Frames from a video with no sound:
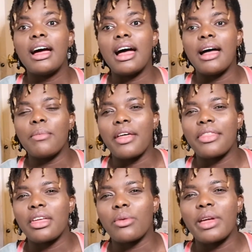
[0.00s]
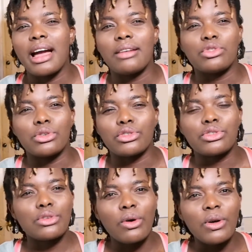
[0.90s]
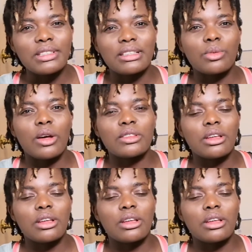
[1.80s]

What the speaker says: I think we have George Storrs as well.